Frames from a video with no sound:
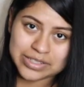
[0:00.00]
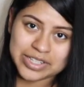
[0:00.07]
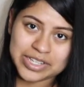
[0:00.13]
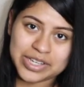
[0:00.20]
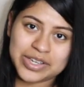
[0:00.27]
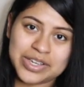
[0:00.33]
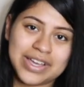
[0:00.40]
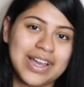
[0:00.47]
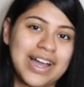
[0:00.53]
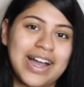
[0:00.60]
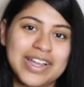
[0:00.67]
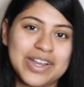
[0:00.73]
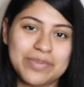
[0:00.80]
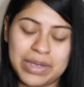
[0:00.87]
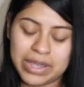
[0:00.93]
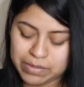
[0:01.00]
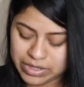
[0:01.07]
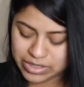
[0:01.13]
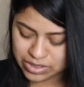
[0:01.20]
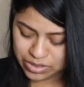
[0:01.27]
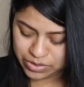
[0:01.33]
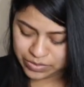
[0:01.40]
see how your
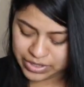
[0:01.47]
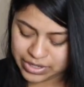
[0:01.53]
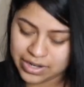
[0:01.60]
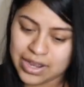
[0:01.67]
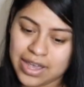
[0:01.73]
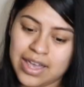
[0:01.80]
baby's doing.